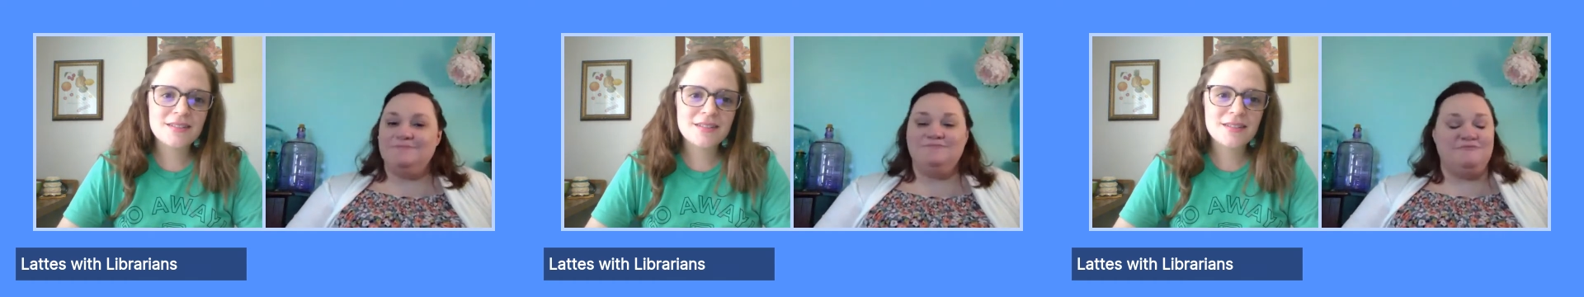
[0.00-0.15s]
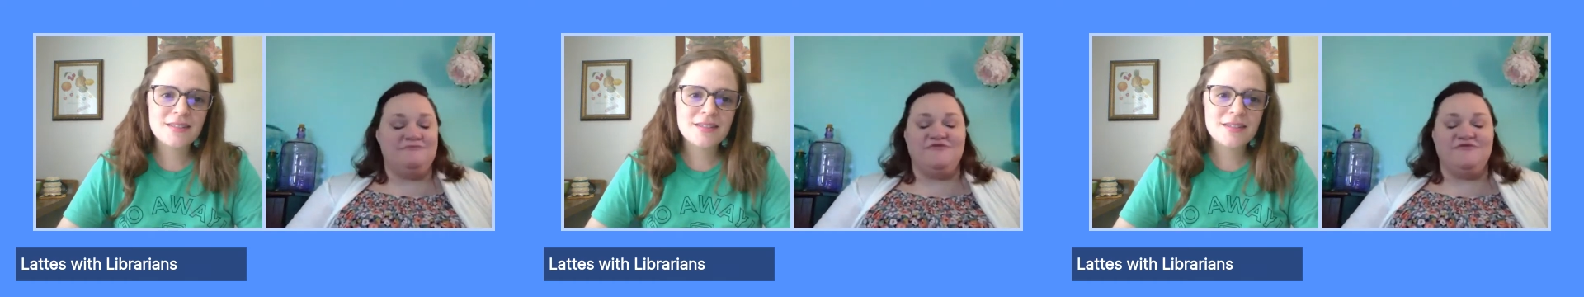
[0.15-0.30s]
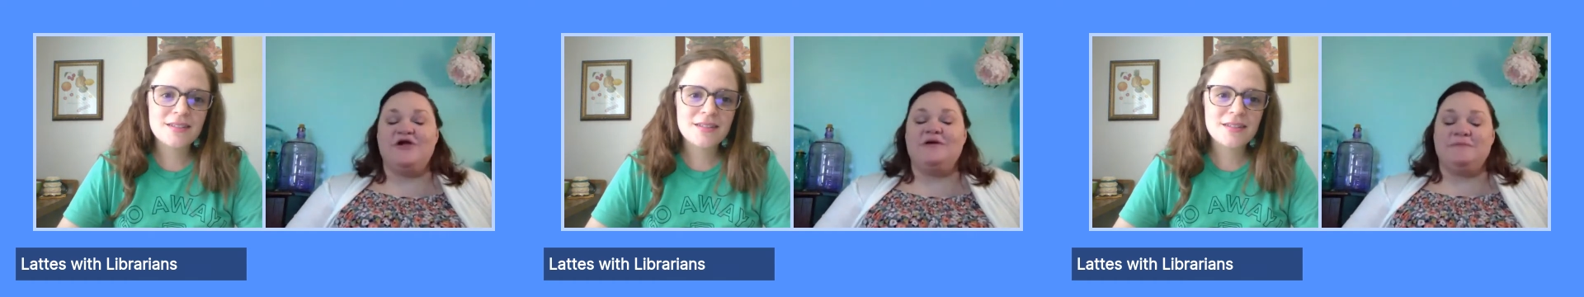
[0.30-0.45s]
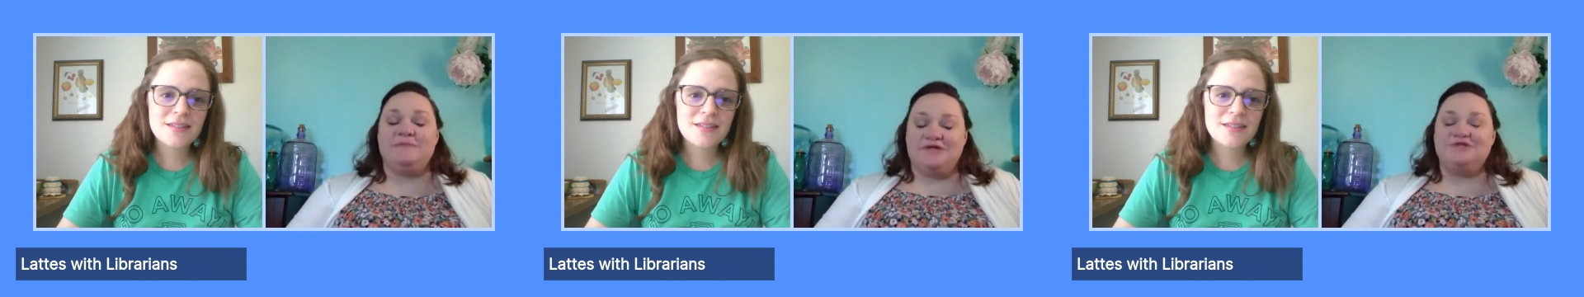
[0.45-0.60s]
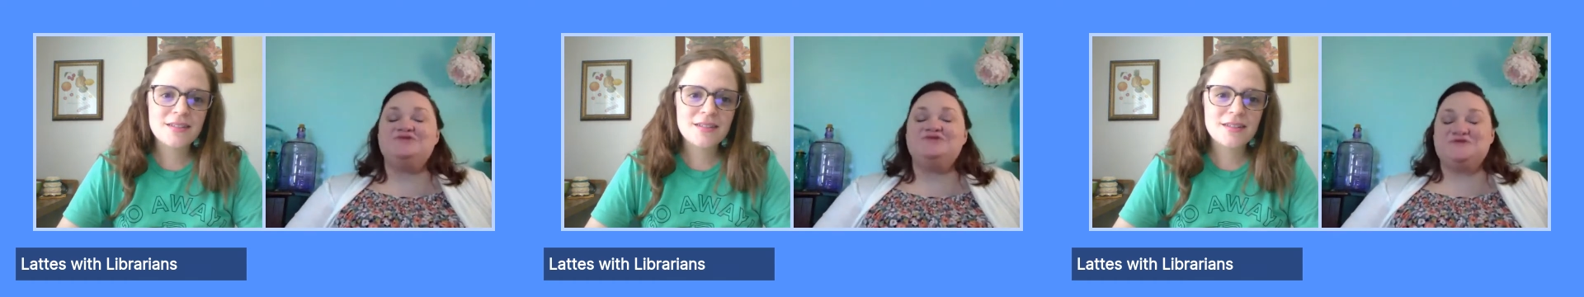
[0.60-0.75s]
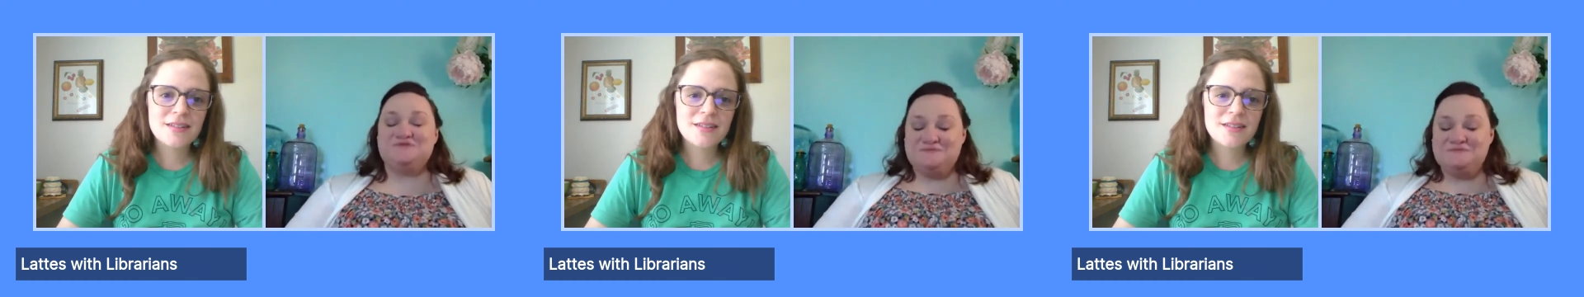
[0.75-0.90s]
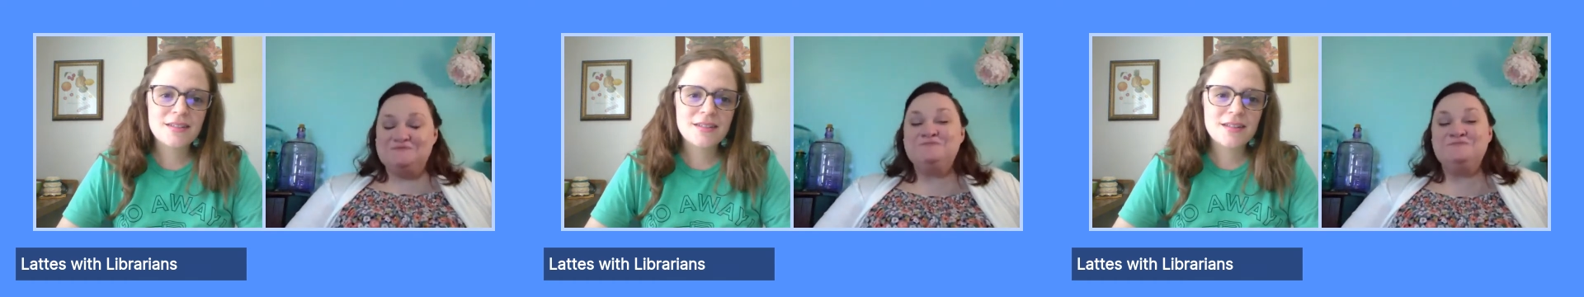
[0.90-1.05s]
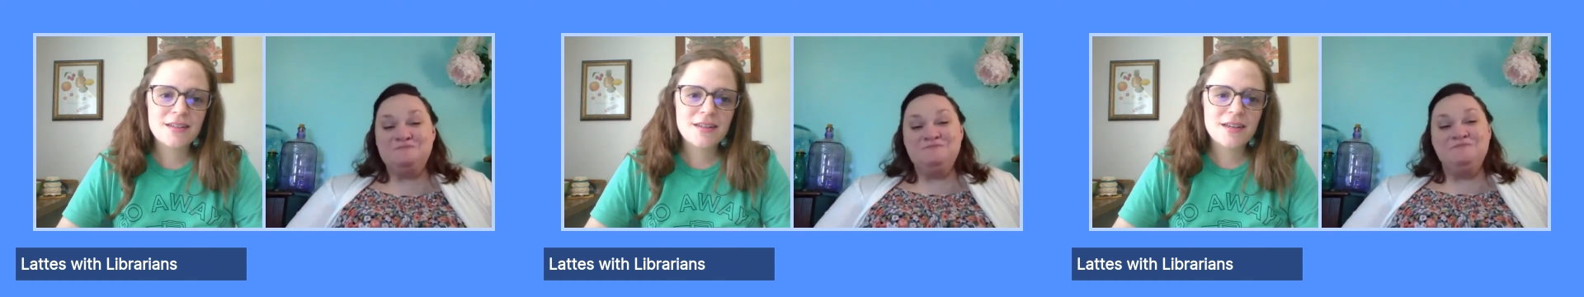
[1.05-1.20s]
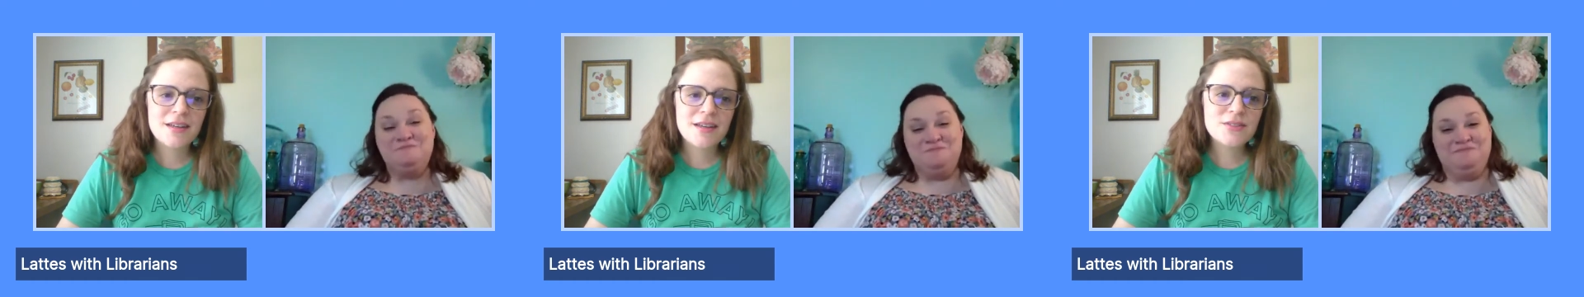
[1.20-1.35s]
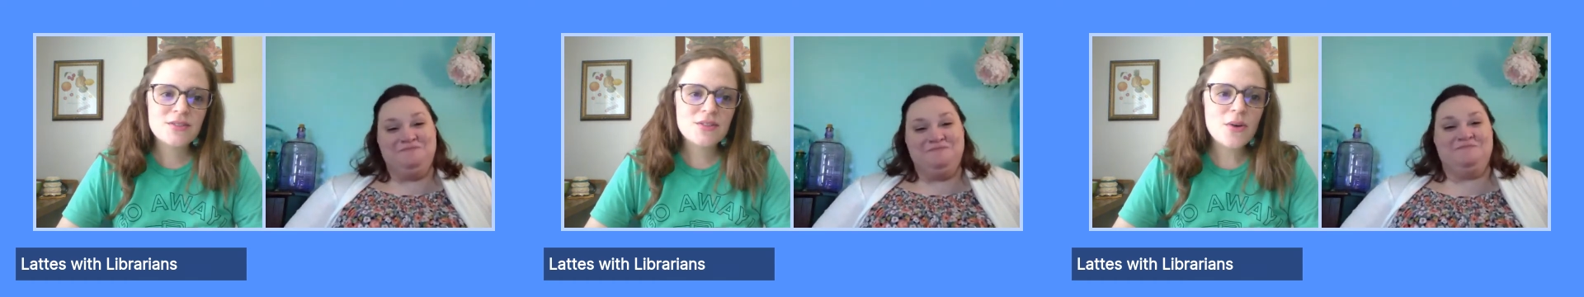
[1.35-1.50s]
Speaker 1: Very much.
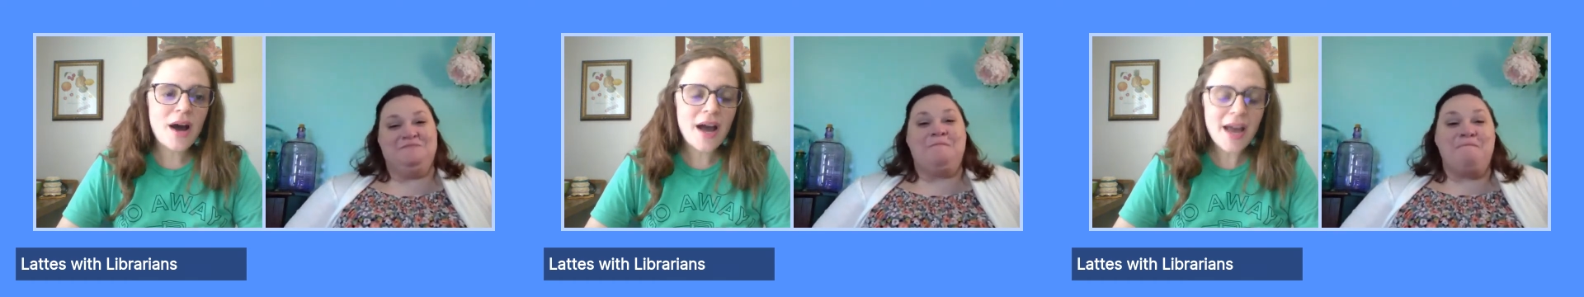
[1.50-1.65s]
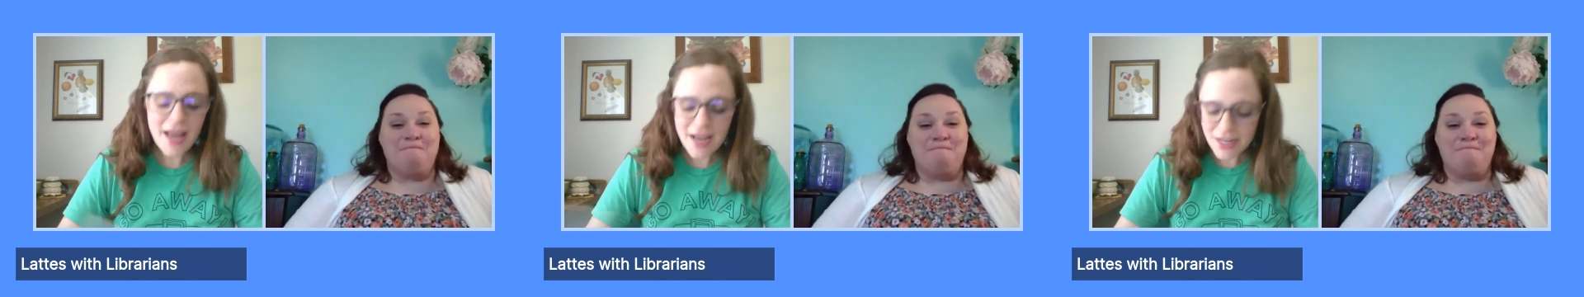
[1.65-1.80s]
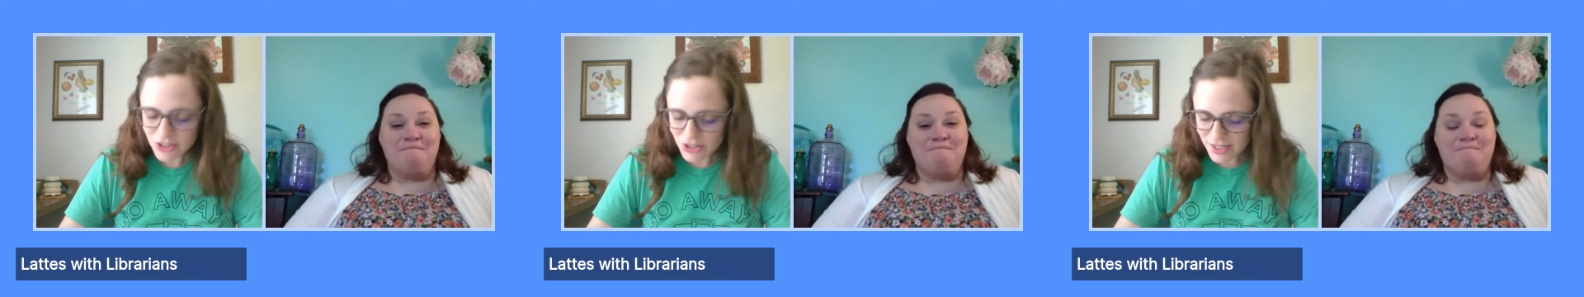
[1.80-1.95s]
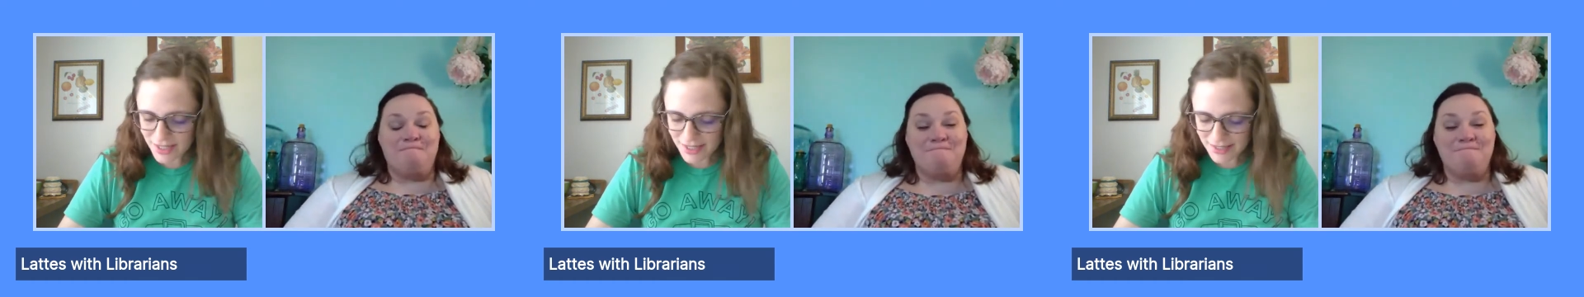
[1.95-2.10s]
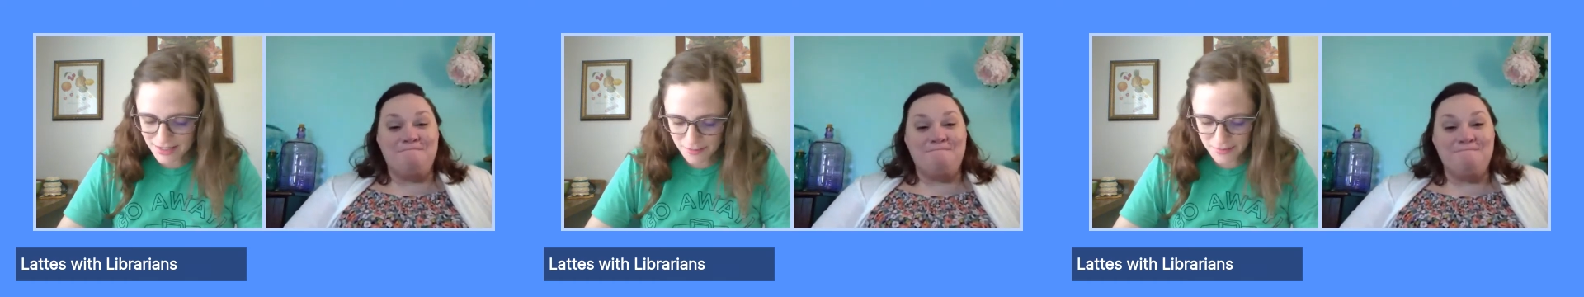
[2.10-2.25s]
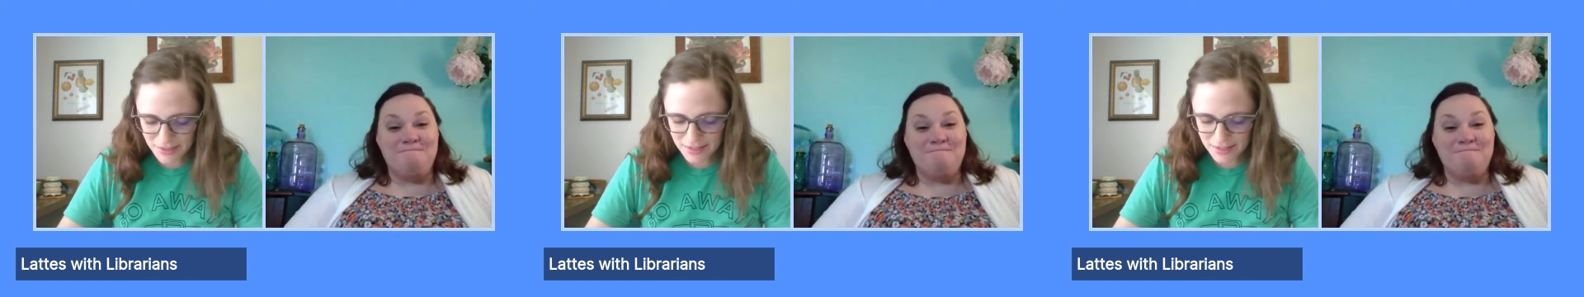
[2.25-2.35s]
So I actually had some